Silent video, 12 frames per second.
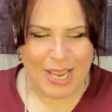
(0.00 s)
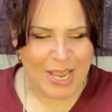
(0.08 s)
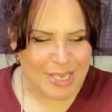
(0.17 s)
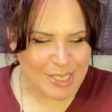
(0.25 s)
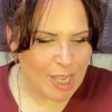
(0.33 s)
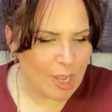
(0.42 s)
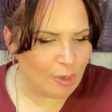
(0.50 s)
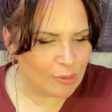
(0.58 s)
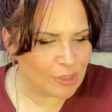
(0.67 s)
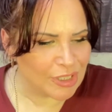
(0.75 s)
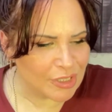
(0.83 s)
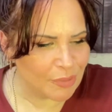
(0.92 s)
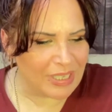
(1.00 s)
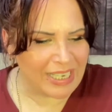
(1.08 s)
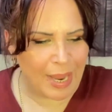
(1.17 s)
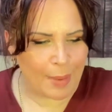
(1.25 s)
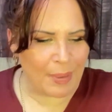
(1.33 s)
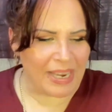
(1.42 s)
So just to
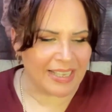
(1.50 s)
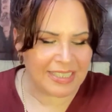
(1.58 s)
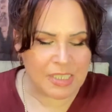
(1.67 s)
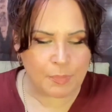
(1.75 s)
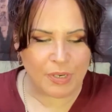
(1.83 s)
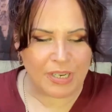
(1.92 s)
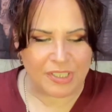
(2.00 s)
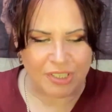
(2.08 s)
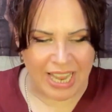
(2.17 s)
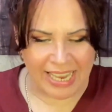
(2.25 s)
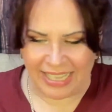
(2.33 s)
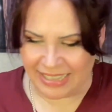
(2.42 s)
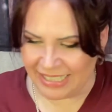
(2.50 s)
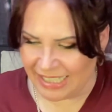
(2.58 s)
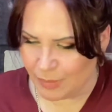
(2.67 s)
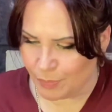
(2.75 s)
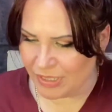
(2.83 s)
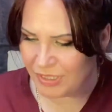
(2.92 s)
recap, I got this brush. I got
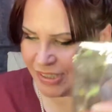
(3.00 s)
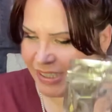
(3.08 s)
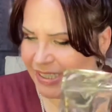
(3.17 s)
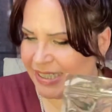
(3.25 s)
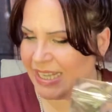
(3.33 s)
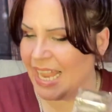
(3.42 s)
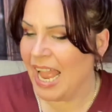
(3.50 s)
these brushes.